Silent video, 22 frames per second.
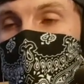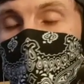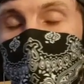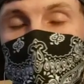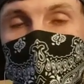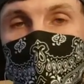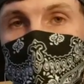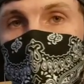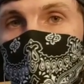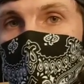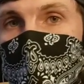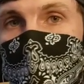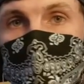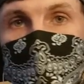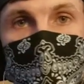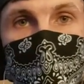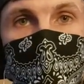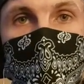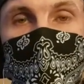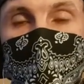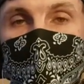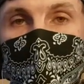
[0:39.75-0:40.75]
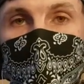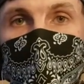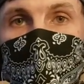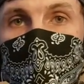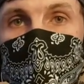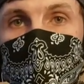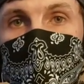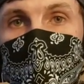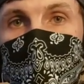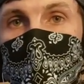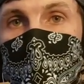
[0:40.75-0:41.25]
I'll do my best
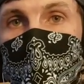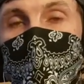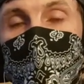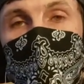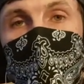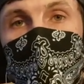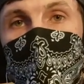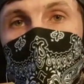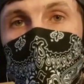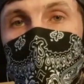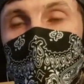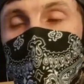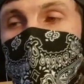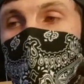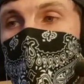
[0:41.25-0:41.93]
to check out stuff